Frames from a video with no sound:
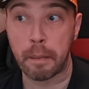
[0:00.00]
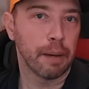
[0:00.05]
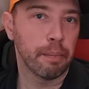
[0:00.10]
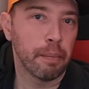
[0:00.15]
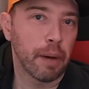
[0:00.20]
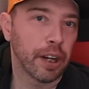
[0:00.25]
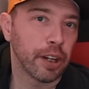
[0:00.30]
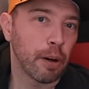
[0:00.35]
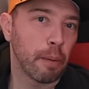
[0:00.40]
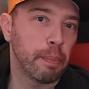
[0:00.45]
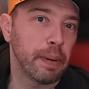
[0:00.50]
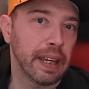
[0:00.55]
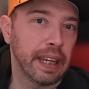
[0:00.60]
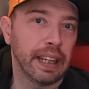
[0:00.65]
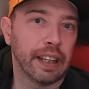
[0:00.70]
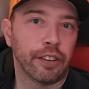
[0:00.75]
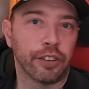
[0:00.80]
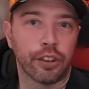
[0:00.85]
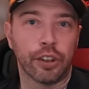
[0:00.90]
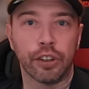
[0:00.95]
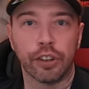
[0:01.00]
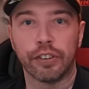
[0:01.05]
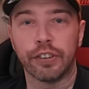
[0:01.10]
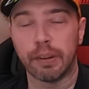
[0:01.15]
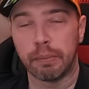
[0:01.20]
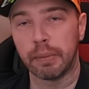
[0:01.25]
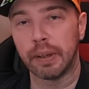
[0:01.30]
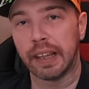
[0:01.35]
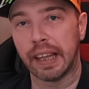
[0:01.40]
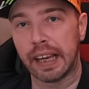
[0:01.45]
It might not be as good a
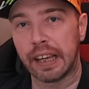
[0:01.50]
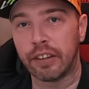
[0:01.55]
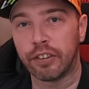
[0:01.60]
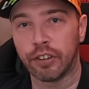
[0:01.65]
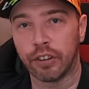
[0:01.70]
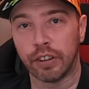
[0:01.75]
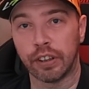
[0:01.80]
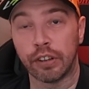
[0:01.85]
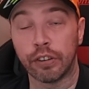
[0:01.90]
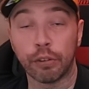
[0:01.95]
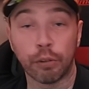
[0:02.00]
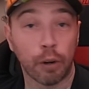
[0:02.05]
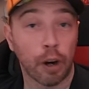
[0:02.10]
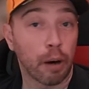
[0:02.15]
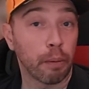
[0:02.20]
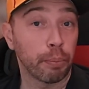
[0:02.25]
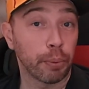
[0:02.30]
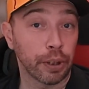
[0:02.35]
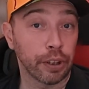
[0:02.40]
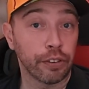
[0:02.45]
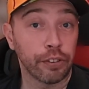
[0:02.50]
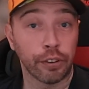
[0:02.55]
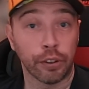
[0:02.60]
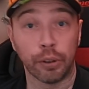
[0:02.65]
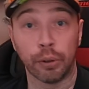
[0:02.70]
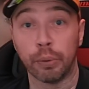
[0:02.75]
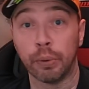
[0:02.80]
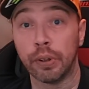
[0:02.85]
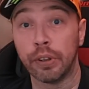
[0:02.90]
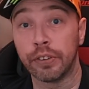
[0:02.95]
simulation as Grand Prix
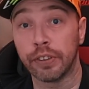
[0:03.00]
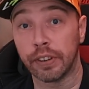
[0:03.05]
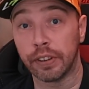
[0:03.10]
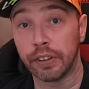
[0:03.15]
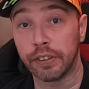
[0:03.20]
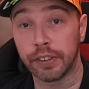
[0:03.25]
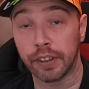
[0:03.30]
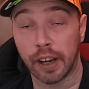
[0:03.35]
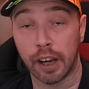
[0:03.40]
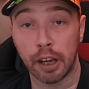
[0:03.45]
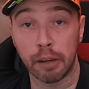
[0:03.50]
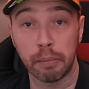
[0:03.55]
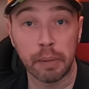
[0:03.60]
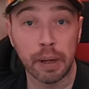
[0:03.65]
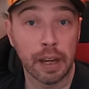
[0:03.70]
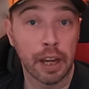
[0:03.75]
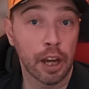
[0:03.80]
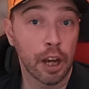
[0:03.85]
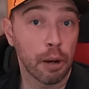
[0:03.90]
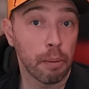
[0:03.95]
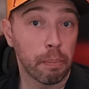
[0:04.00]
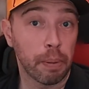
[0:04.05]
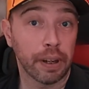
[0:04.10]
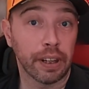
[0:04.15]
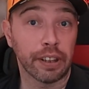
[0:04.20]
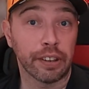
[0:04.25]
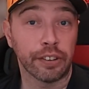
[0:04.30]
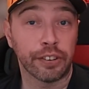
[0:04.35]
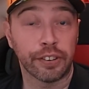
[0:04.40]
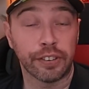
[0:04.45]
2 was at the time,
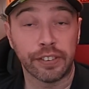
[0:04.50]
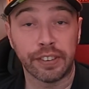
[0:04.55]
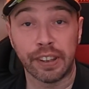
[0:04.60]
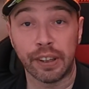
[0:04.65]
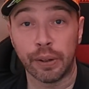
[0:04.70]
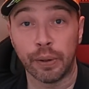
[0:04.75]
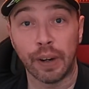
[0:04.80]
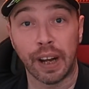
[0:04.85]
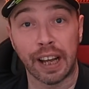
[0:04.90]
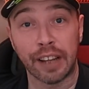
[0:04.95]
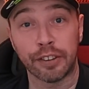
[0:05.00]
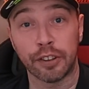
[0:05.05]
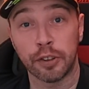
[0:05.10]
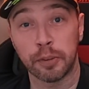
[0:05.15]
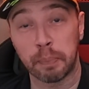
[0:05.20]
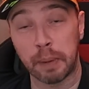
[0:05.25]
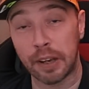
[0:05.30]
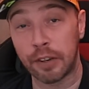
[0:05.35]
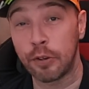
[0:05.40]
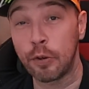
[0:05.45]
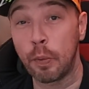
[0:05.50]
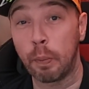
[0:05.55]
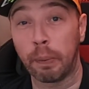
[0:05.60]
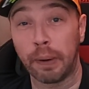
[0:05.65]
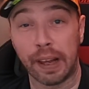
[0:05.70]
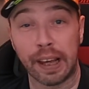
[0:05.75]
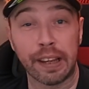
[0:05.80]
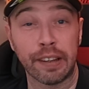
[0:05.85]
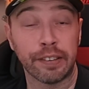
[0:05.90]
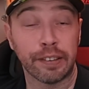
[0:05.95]
but it still has a special
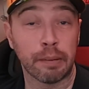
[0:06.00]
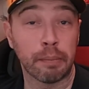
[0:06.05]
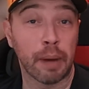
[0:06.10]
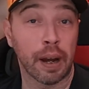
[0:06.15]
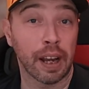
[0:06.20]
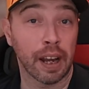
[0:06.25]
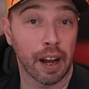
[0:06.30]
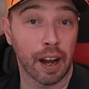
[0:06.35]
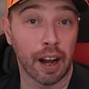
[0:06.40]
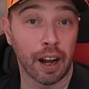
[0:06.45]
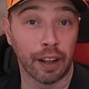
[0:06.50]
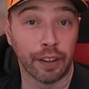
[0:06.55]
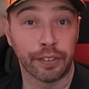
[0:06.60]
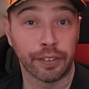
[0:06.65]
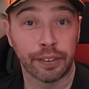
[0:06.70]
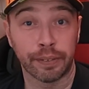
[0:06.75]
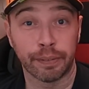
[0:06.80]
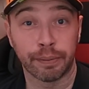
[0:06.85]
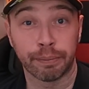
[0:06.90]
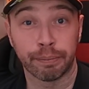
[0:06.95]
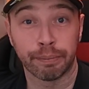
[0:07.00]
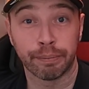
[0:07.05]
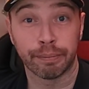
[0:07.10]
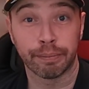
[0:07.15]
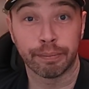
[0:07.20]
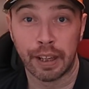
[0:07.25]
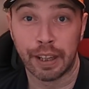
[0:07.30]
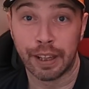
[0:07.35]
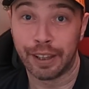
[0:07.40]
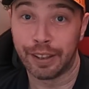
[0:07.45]
place in my heart.
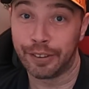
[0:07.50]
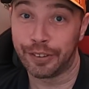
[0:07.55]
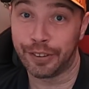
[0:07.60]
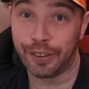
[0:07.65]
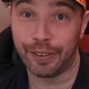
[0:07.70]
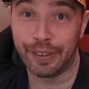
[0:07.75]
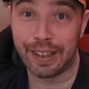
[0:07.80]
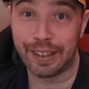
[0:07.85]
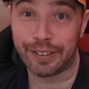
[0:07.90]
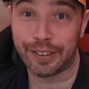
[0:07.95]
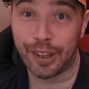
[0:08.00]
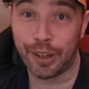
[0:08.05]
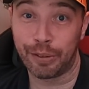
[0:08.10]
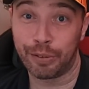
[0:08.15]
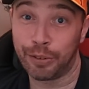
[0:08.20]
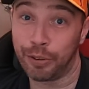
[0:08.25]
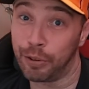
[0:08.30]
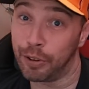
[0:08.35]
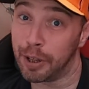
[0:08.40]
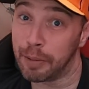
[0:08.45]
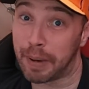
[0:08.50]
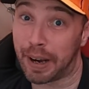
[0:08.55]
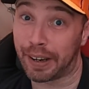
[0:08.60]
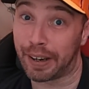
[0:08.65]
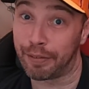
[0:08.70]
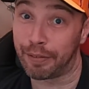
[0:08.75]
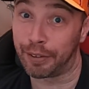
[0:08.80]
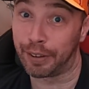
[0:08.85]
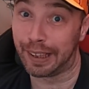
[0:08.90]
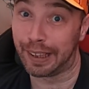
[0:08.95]
So let's go talk about
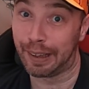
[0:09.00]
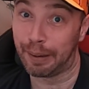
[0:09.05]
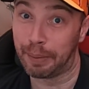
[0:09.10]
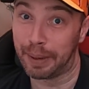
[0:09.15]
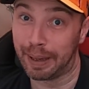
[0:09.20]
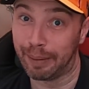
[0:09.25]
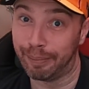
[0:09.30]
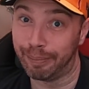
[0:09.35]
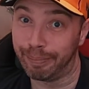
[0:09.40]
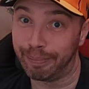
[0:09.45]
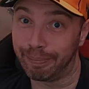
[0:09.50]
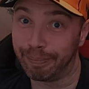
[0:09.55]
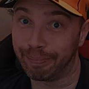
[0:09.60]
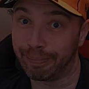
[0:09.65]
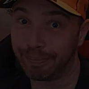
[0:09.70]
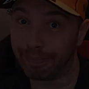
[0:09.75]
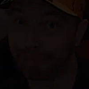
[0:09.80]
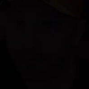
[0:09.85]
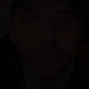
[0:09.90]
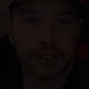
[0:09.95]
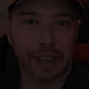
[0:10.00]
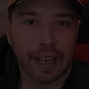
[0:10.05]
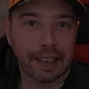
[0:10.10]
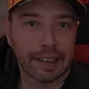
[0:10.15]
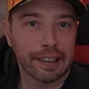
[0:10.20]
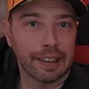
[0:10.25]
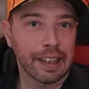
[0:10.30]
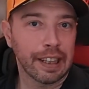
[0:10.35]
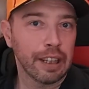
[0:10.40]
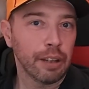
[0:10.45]
it for a little bit.
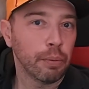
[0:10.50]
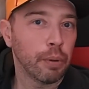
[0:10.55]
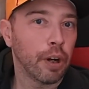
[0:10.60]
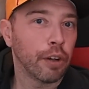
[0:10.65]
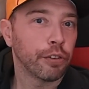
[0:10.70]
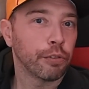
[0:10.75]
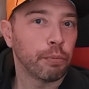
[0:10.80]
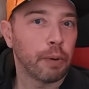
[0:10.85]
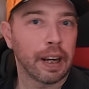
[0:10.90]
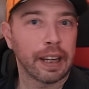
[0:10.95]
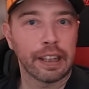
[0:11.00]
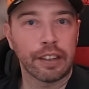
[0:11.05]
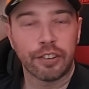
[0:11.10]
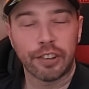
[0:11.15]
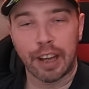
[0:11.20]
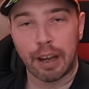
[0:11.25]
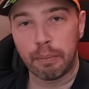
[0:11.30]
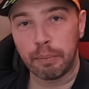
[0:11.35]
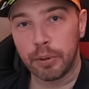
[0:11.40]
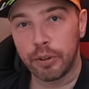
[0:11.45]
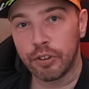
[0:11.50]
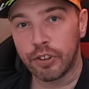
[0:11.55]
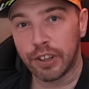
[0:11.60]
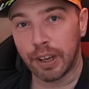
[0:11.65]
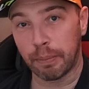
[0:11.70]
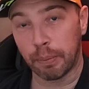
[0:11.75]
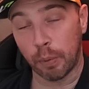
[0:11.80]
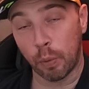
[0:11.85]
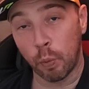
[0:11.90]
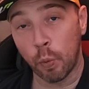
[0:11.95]
Sadly, whilst Rally
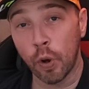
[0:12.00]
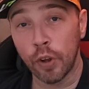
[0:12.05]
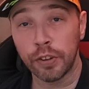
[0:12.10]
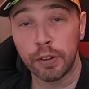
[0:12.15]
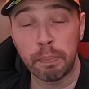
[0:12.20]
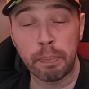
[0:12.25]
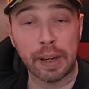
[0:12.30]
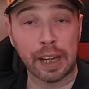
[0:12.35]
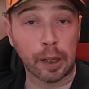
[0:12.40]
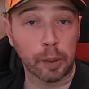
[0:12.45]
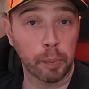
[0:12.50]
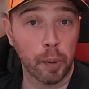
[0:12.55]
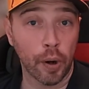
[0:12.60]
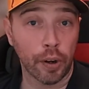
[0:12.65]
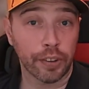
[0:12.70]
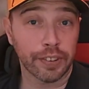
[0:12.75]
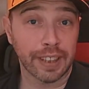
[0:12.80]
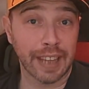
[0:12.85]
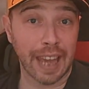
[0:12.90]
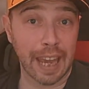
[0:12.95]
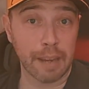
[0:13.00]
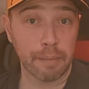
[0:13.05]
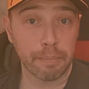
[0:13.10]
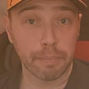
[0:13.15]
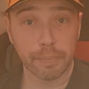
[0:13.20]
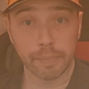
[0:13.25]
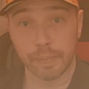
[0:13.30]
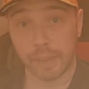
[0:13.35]
Championship was a big box game,